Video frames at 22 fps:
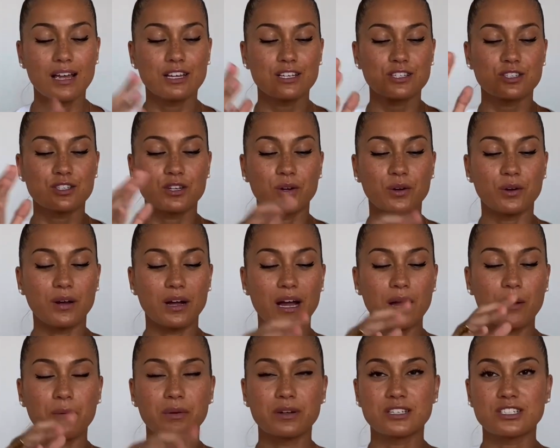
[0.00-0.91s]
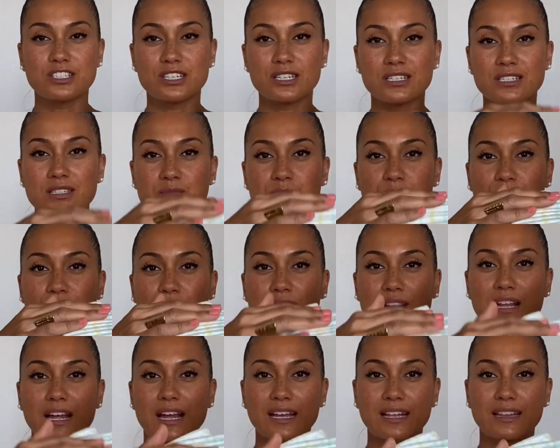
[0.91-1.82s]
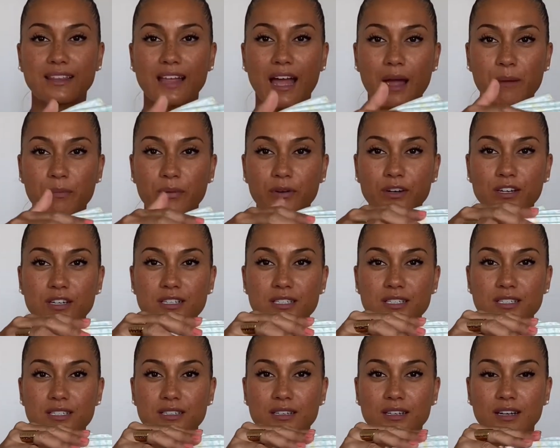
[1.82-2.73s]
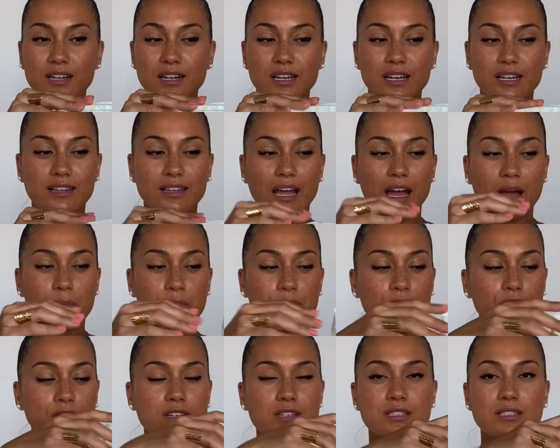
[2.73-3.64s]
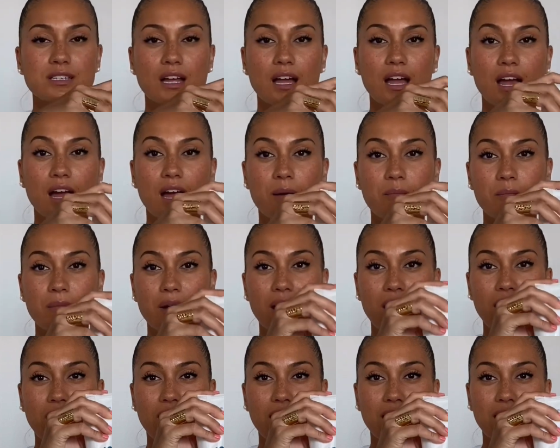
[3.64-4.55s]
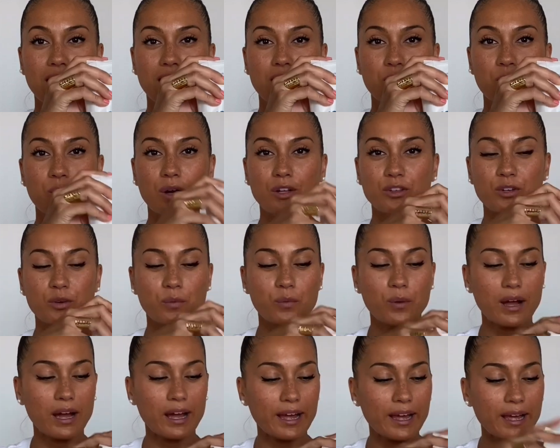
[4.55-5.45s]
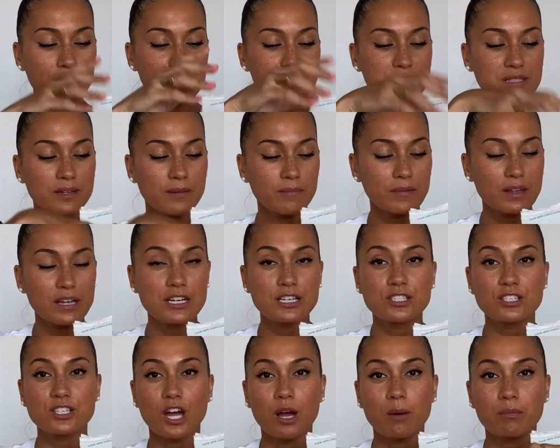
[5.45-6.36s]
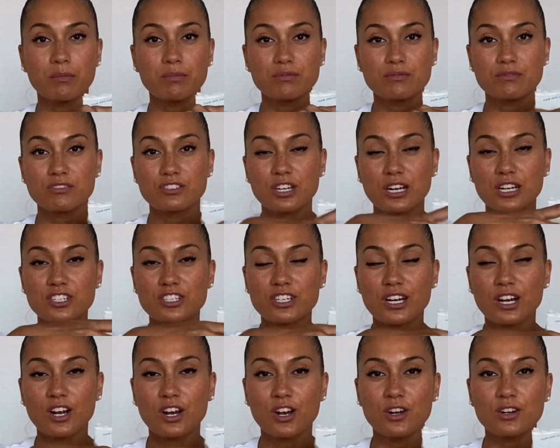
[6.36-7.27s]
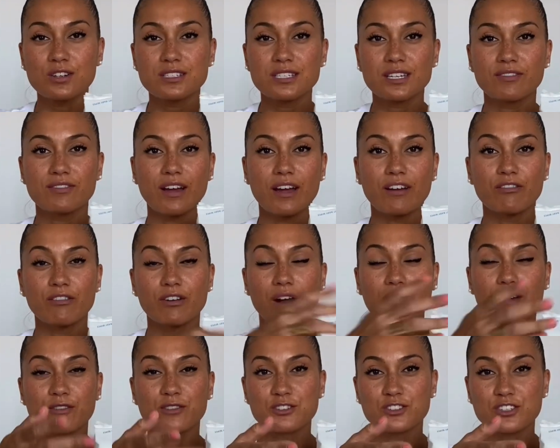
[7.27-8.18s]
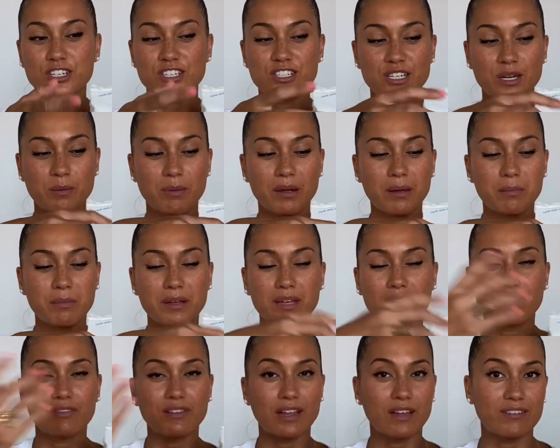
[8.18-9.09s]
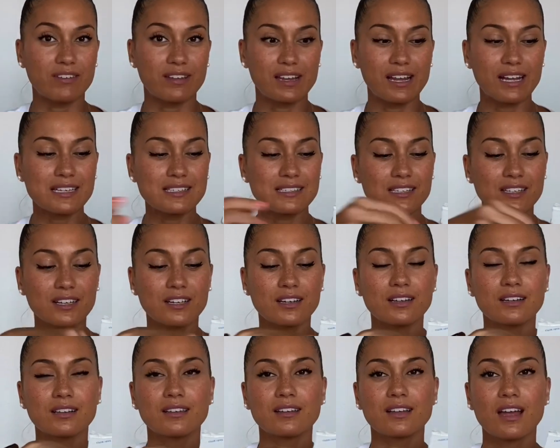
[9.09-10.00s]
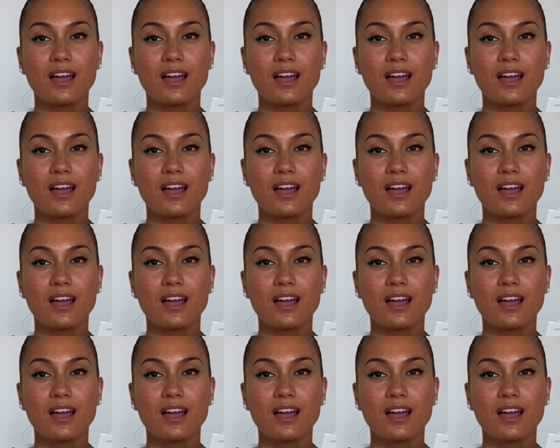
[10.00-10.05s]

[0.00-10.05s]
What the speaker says: So I will just put like diapers, clean diapers, my water wipes, some changing clothes if ever I have to change the baby if they have an accident,